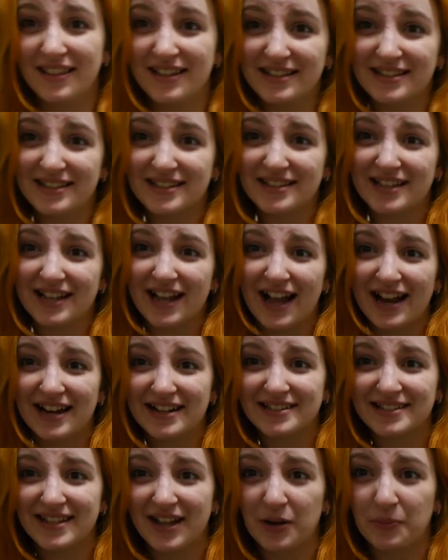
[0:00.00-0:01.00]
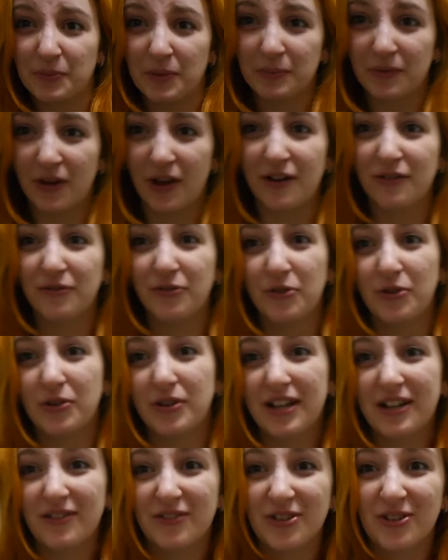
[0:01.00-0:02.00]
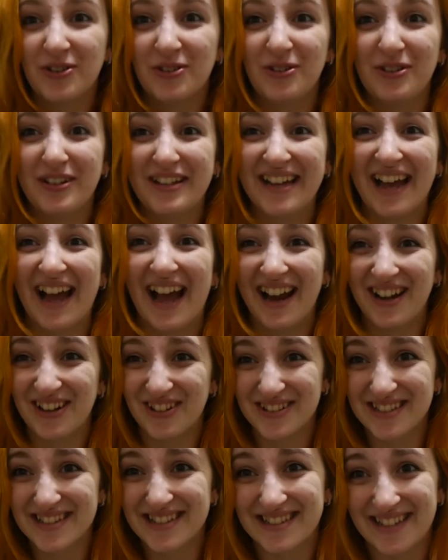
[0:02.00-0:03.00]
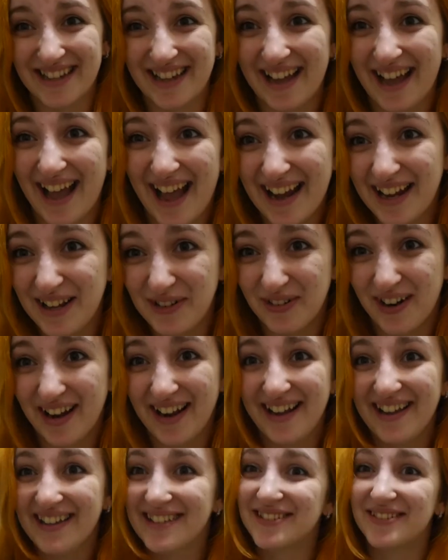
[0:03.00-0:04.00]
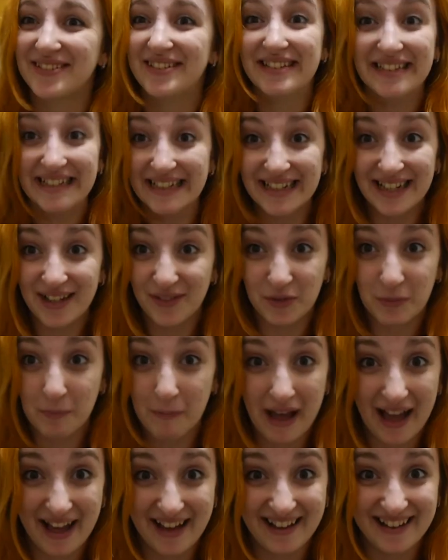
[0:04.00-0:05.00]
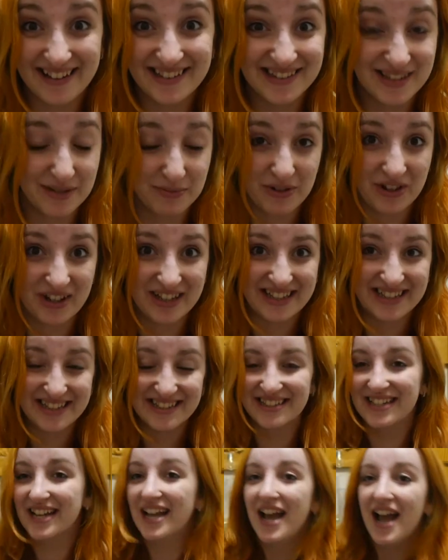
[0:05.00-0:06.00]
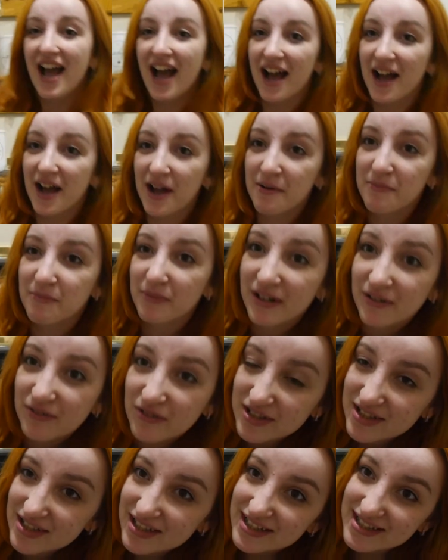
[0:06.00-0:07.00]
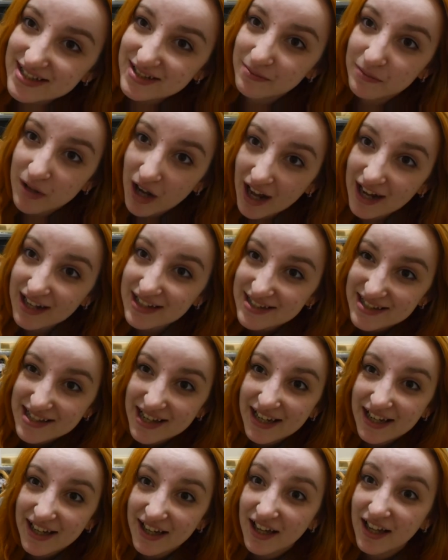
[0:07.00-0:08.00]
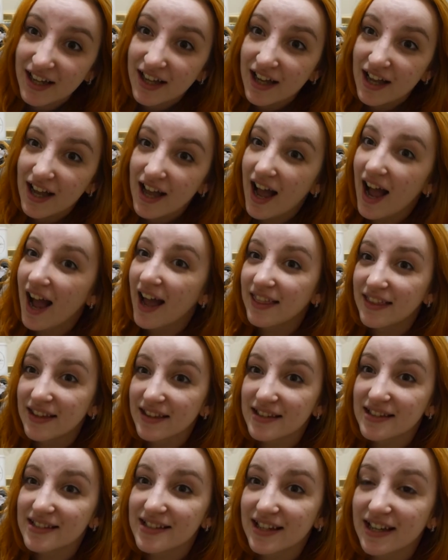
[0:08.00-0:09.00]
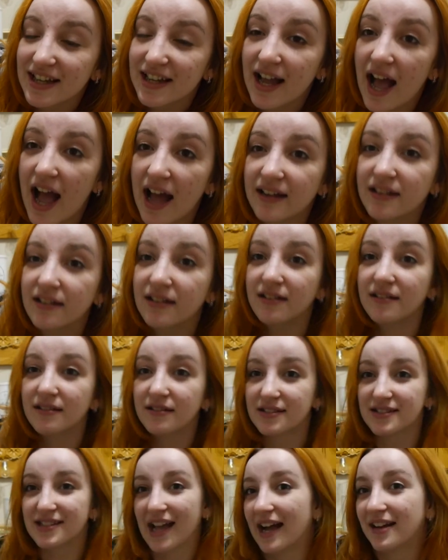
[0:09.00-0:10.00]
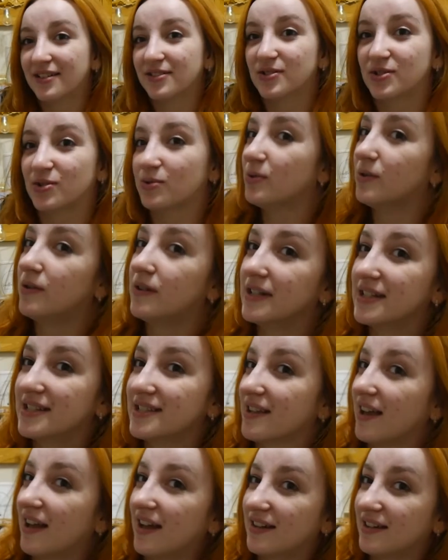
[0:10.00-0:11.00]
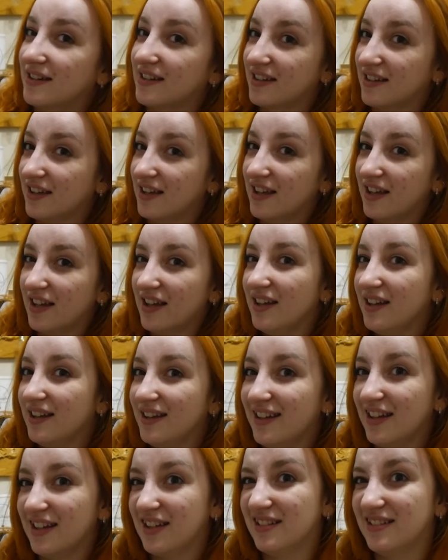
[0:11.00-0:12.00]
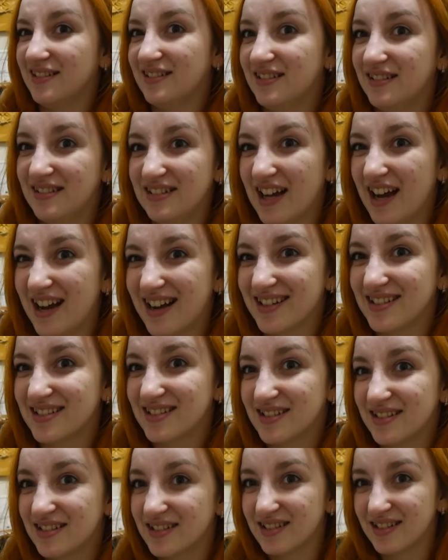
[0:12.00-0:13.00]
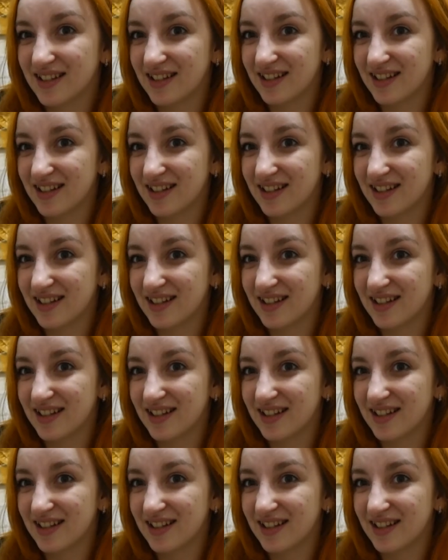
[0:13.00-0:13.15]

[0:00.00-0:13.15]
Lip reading: This is the kind of setup I'm going for, even though you cannot see it anyway, so it didn't even matter, to be honest. But I've got like some lights here, and then there's like a candle, because candles are always like, nice.